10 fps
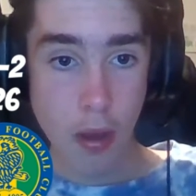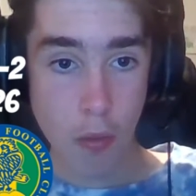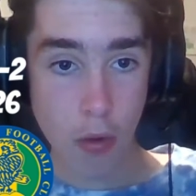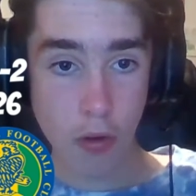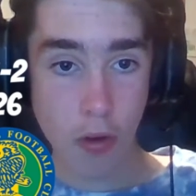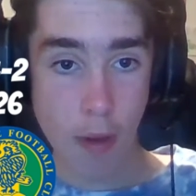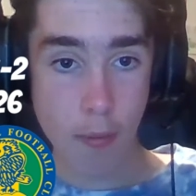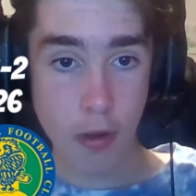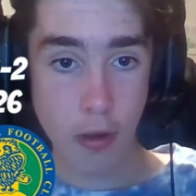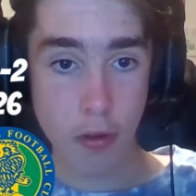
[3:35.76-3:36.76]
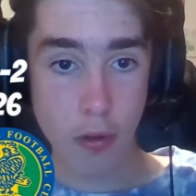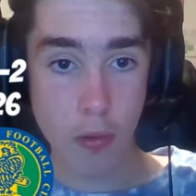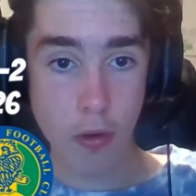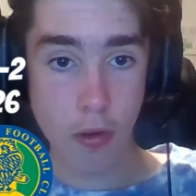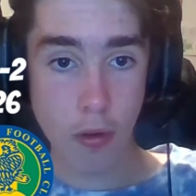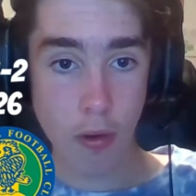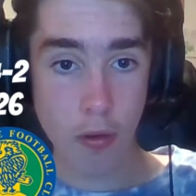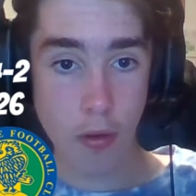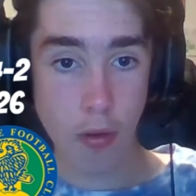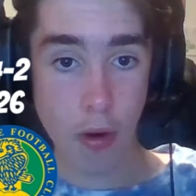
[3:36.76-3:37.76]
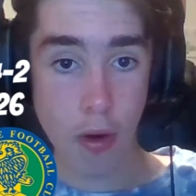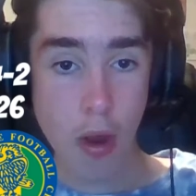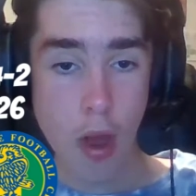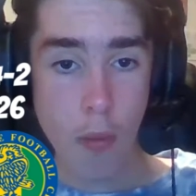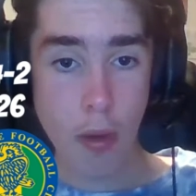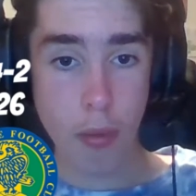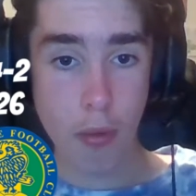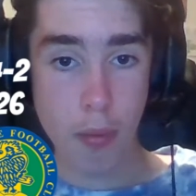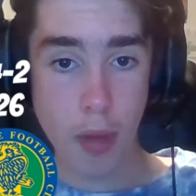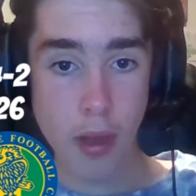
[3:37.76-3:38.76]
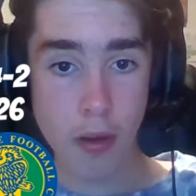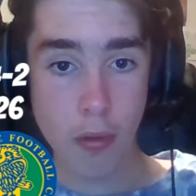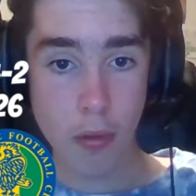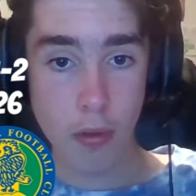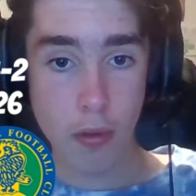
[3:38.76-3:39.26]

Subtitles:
Quarter time 6-2 to 0-0. We threw Blake into